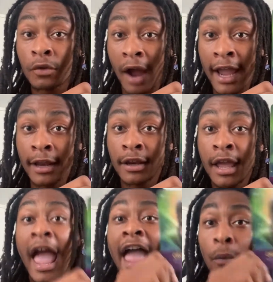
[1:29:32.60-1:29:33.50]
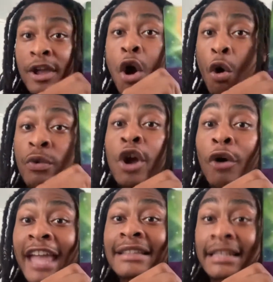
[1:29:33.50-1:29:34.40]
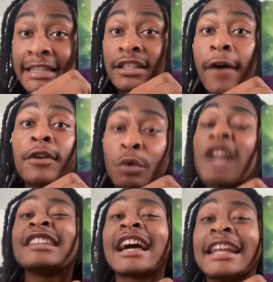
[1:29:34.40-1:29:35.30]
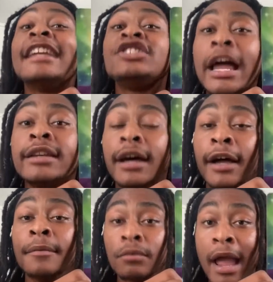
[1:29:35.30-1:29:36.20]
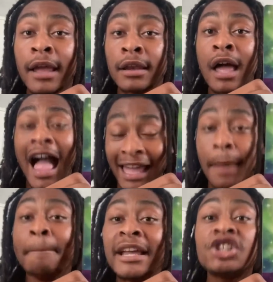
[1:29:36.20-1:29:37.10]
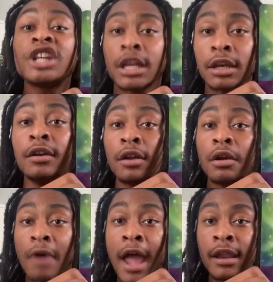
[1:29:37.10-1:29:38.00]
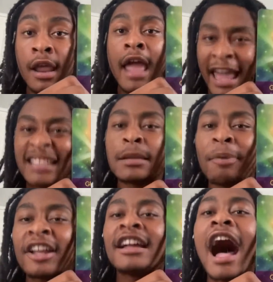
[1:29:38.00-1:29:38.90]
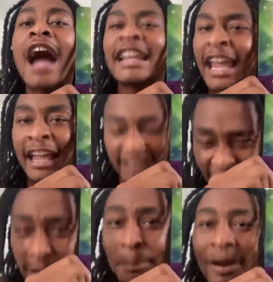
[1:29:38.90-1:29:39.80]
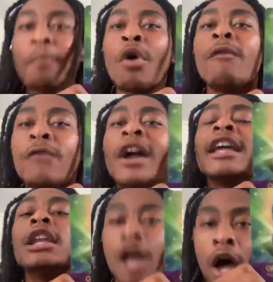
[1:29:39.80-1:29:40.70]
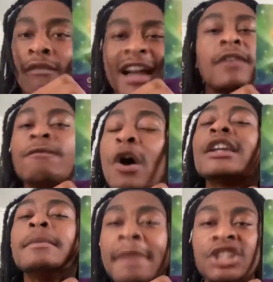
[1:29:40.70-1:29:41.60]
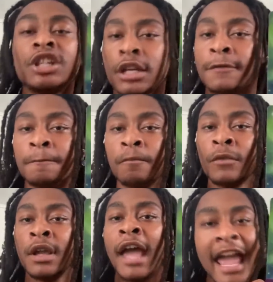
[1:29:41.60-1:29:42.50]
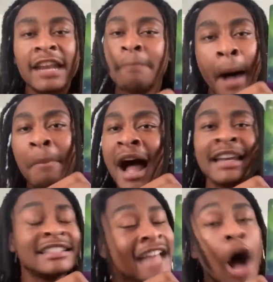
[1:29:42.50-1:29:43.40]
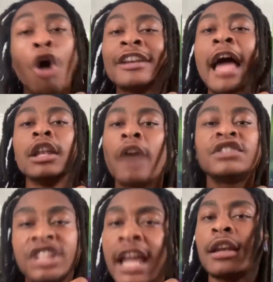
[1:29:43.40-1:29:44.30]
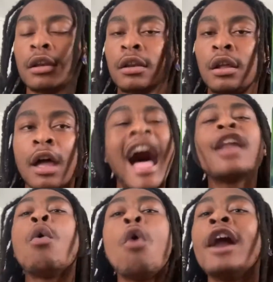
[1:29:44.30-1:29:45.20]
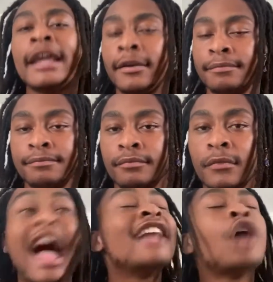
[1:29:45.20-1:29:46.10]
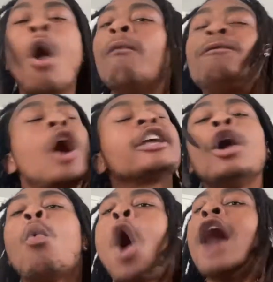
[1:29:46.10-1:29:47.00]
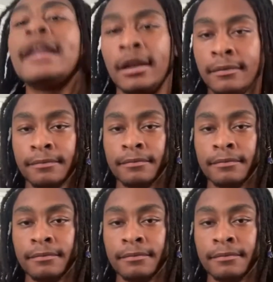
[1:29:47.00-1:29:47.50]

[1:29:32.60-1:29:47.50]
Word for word: right? And we go we gonna get to this because I got an agenda, right? I got a mission, right? And it's to bring God here, it's here to bring more fucking love. I got a fucking mission. And if my mind is not on that love shit, I don't want it. I don't fucking want it.